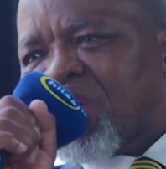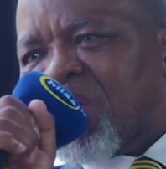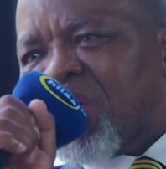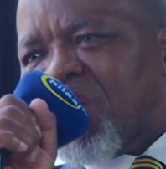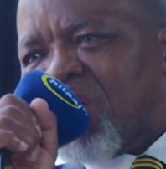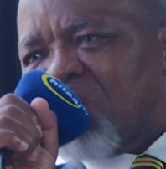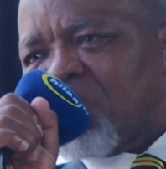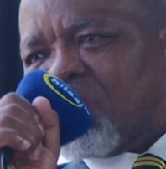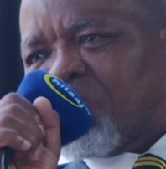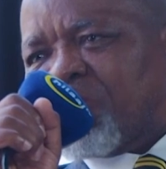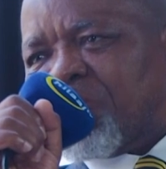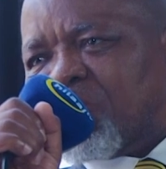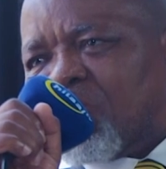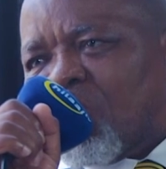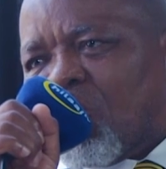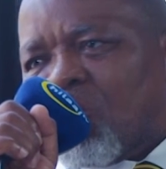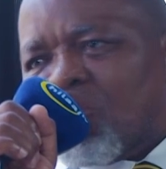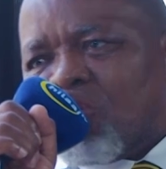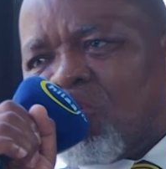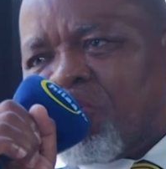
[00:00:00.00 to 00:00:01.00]
and open
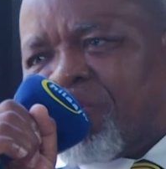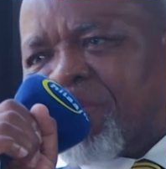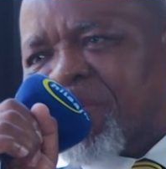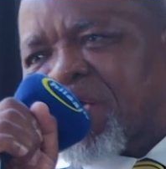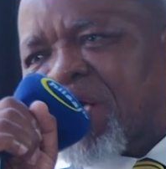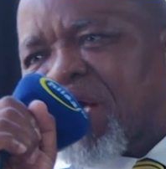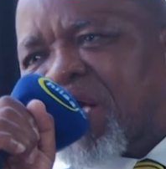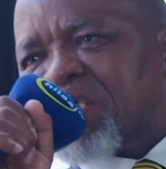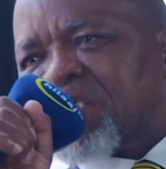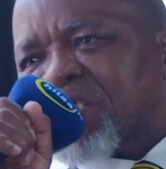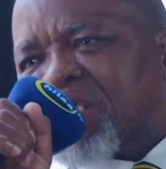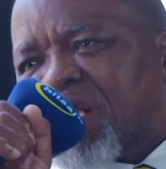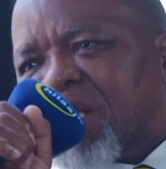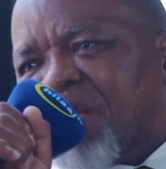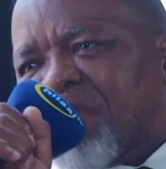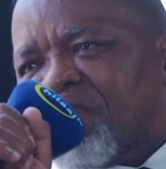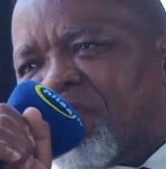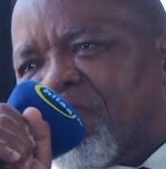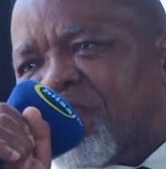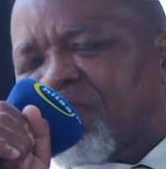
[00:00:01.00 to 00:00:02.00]
all open cast at
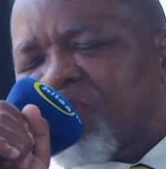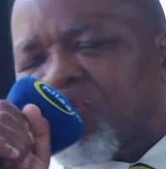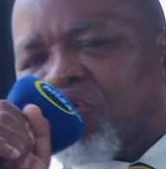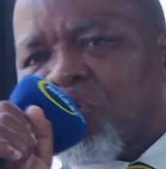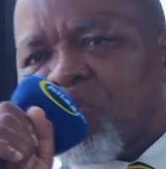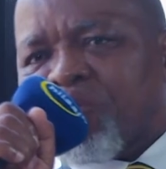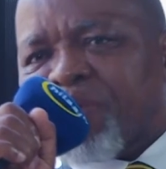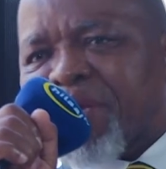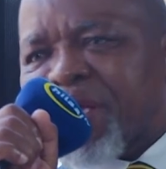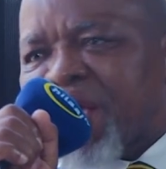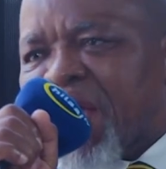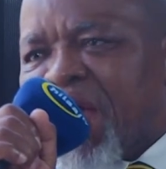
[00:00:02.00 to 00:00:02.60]
level four and open